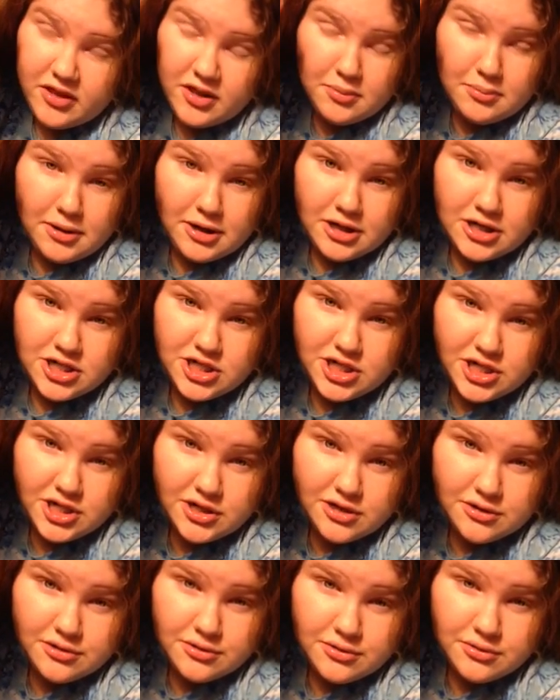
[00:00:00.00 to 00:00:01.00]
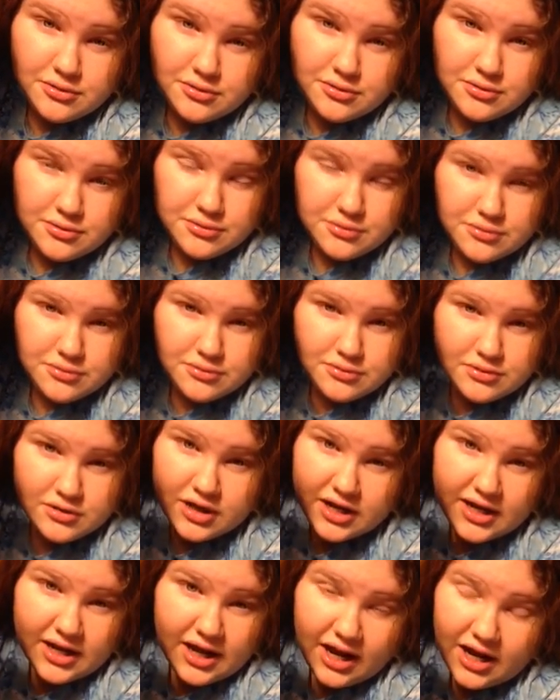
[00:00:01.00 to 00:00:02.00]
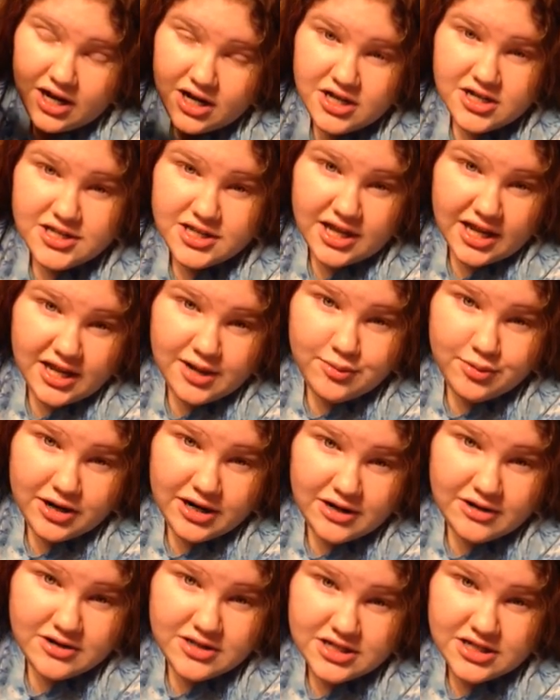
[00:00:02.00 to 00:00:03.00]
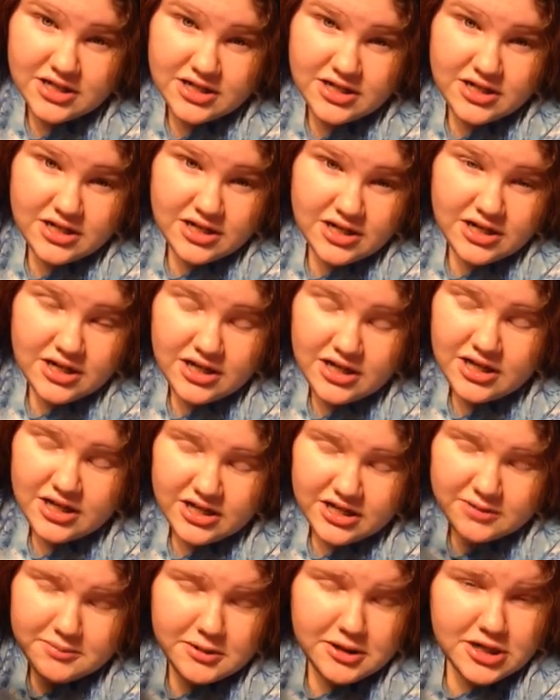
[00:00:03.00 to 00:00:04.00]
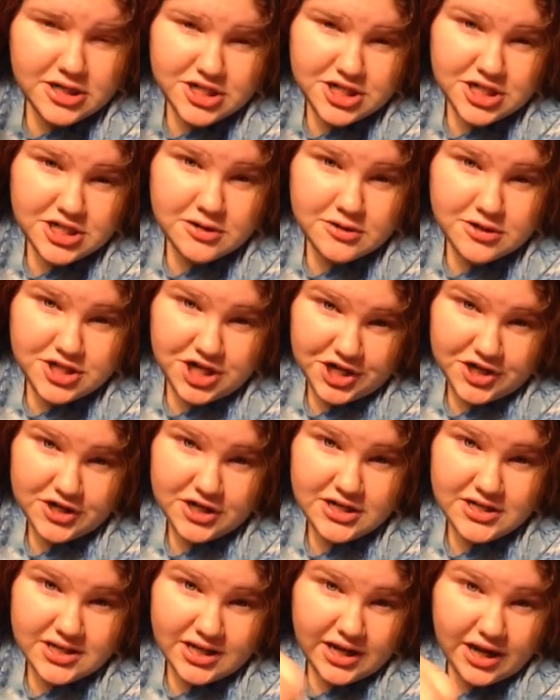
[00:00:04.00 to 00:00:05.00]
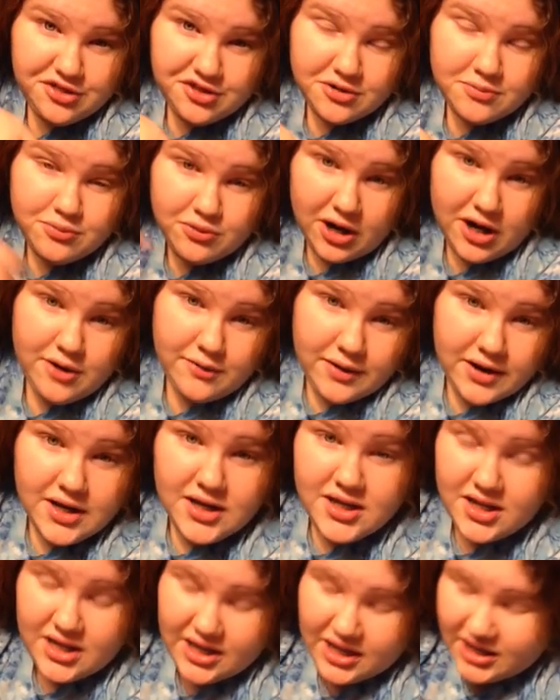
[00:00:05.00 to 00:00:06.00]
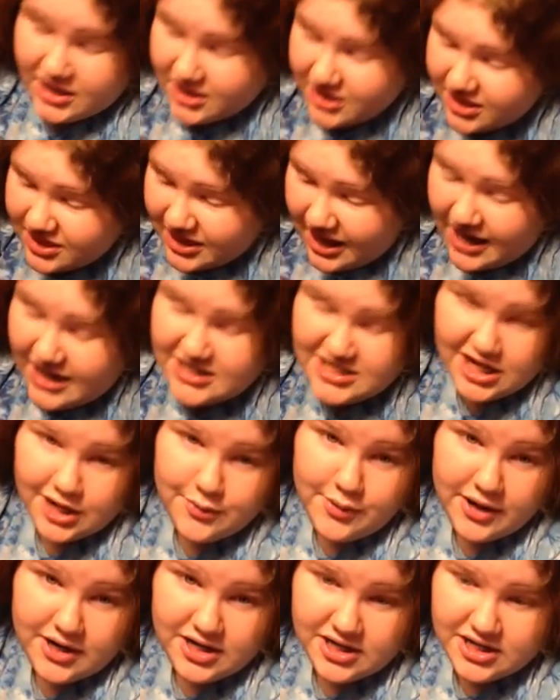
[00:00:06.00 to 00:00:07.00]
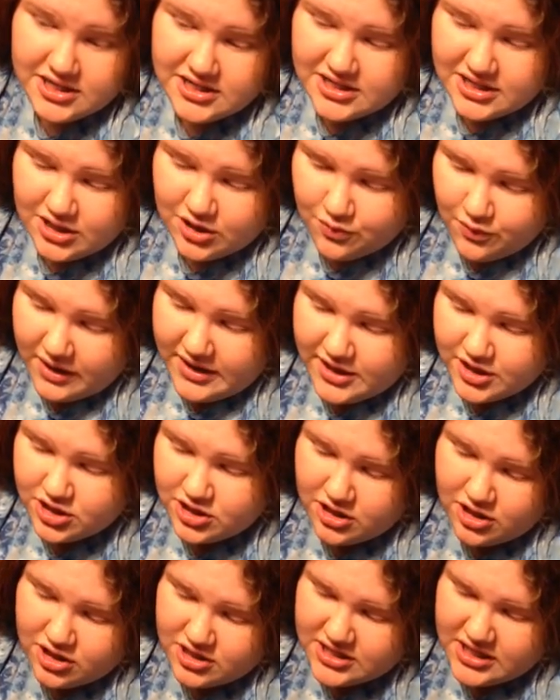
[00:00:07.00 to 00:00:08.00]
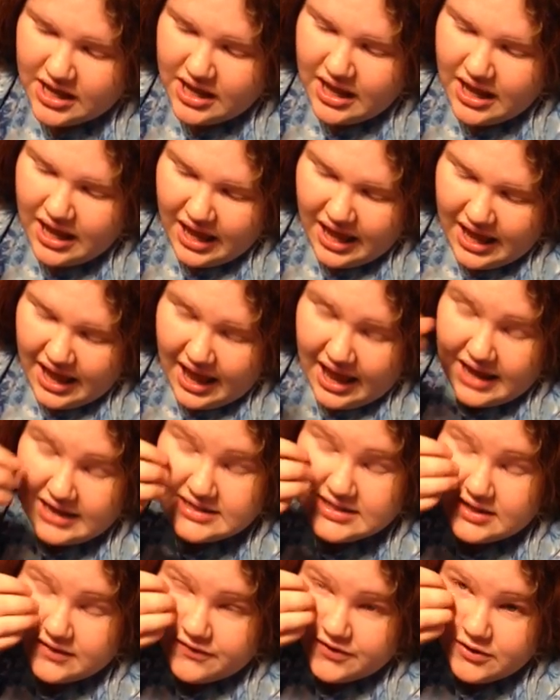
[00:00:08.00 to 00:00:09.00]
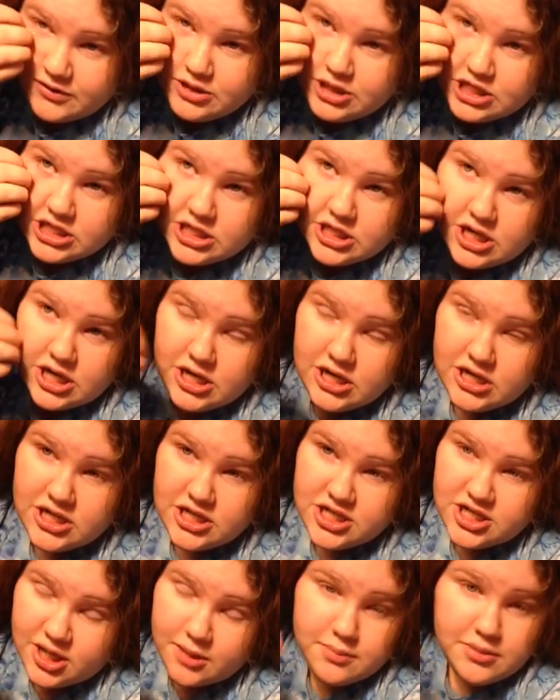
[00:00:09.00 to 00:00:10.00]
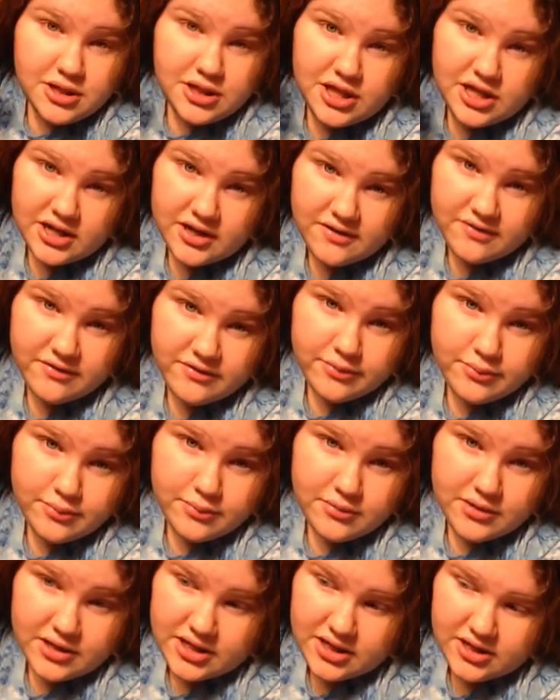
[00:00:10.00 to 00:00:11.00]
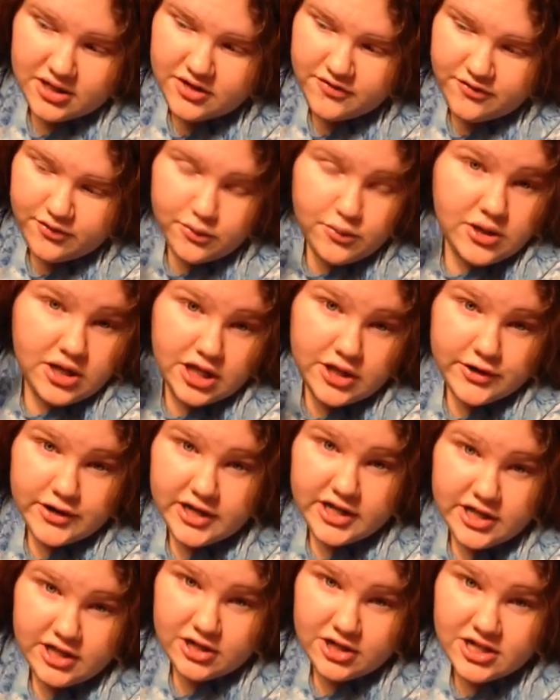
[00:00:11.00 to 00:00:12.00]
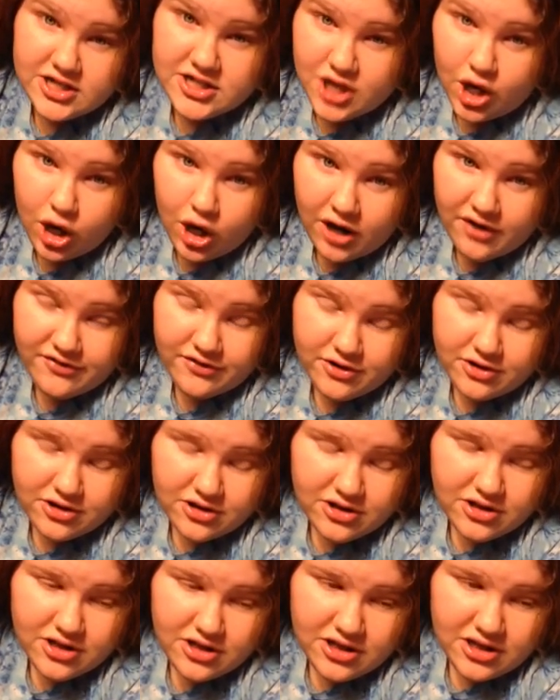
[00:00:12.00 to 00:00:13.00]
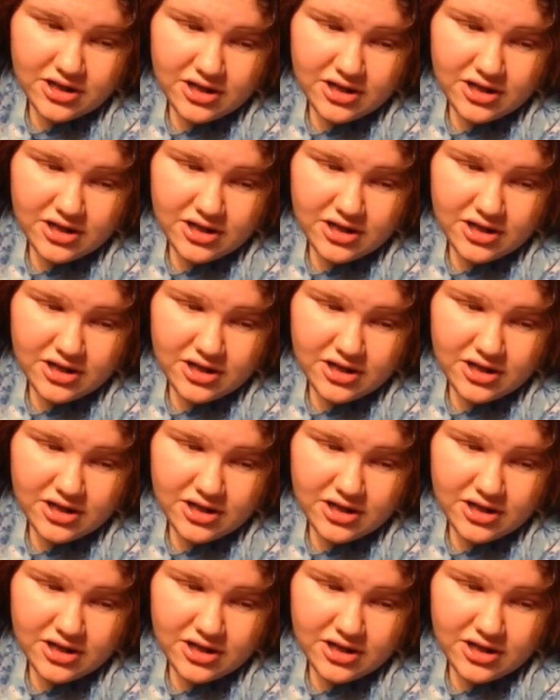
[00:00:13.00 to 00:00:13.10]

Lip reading: Like, maraschino, I honestly can't pronounce it. Like, maraschino cherries, like, how they're bright red, like, that's how red it is. It quite literally looks as if you just dumped a thing of, like, food coloring in there. It's awful.